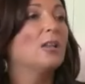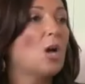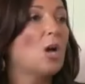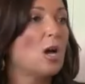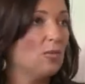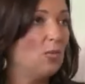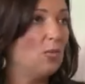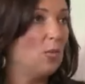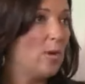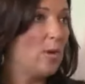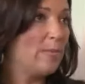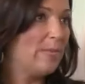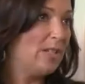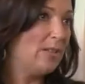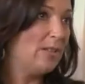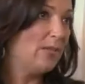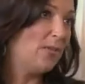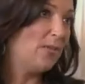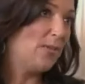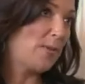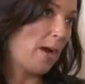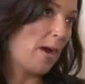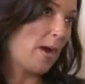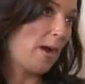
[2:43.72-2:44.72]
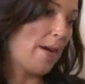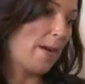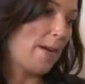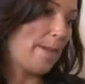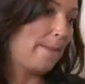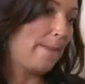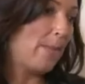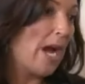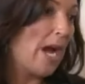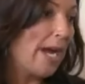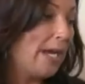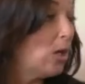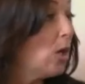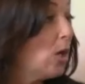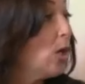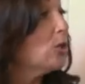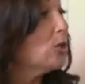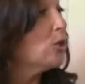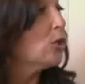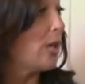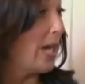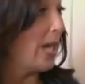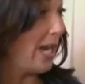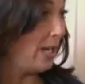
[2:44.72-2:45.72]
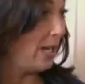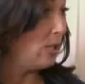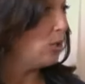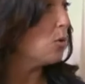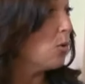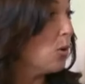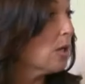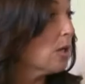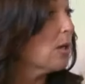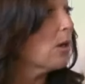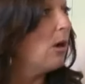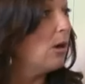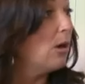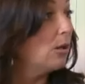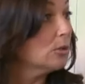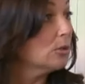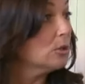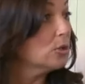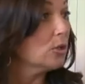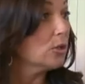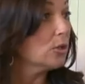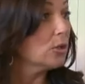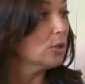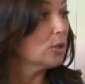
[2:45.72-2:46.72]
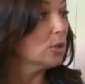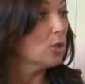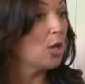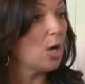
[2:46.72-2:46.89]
A lot of women from my culture and your culture